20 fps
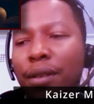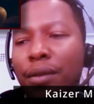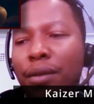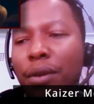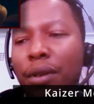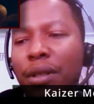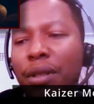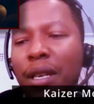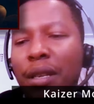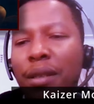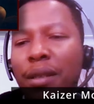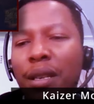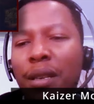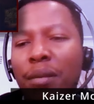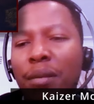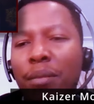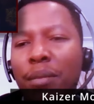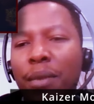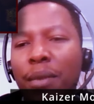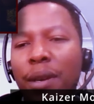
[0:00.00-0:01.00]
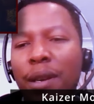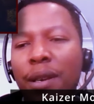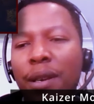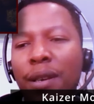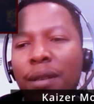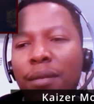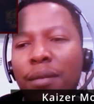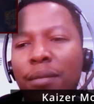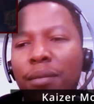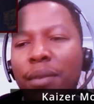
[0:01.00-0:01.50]
USA team
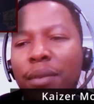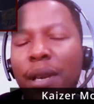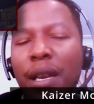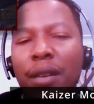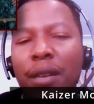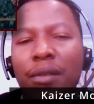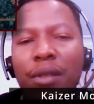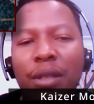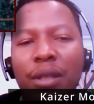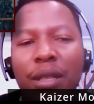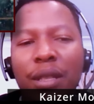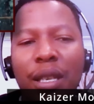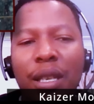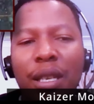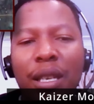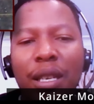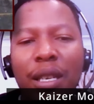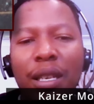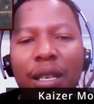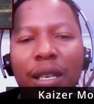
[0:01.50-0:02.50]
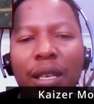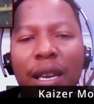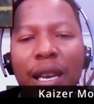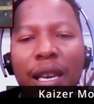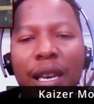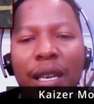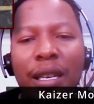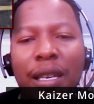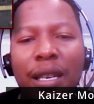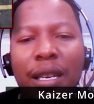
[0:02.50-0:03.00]
played recently,
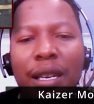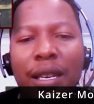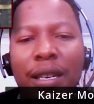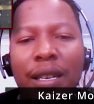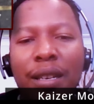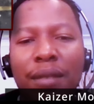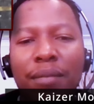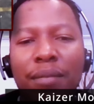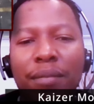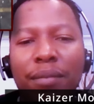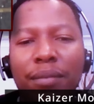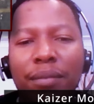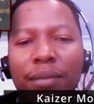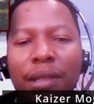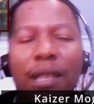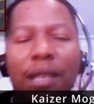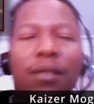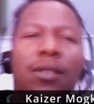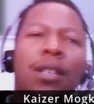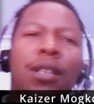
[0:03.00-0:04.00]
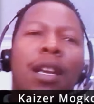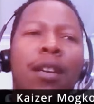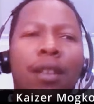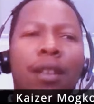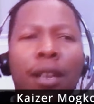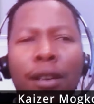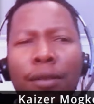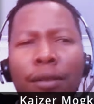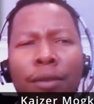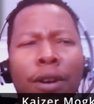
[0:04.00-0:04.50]
and South Sudan
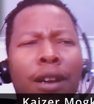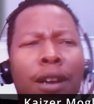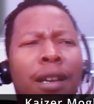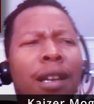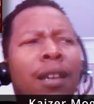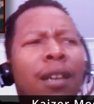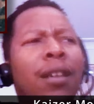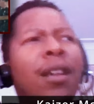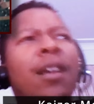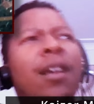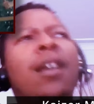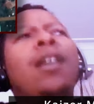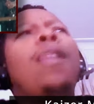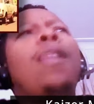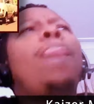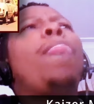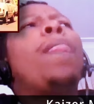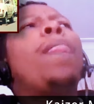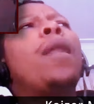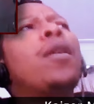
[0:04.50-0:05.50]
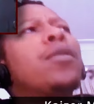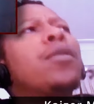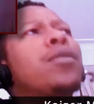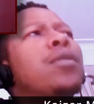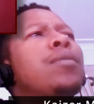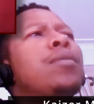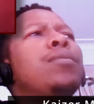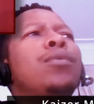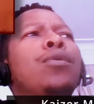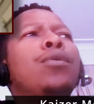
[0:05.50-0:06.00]
nearly won. And there's
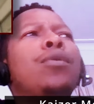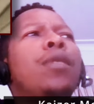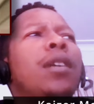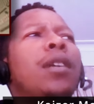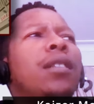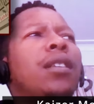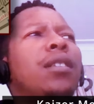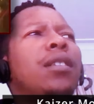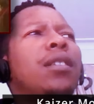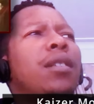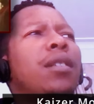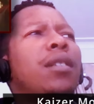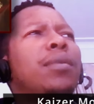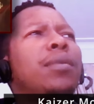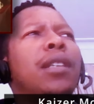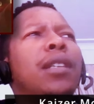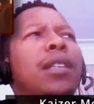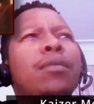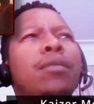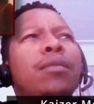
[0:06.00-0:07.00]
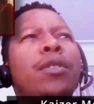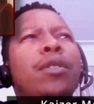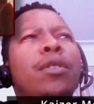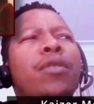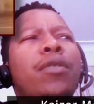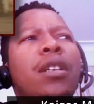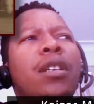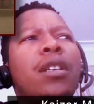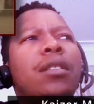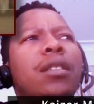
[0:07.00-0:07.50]
some dude, I think his name is Gilbert
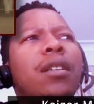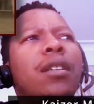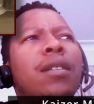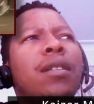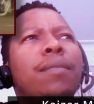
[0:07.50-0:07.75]
Arenas.